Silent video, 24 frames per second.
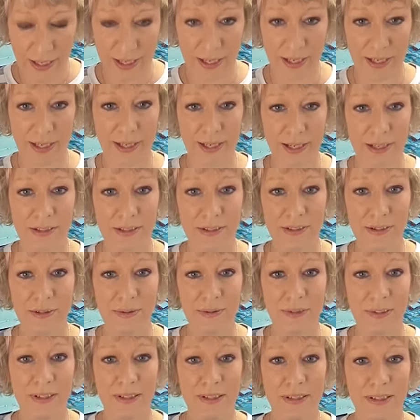And this
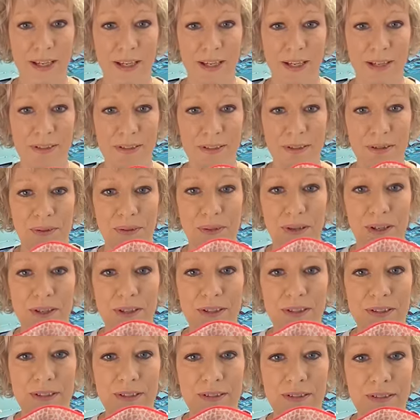one has little
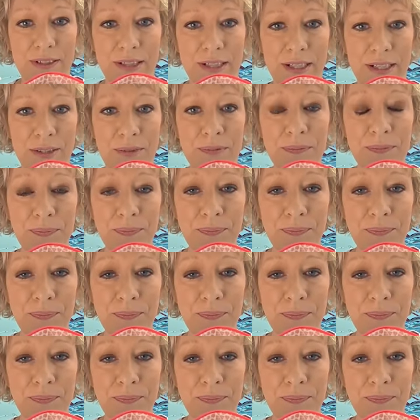hearts inside.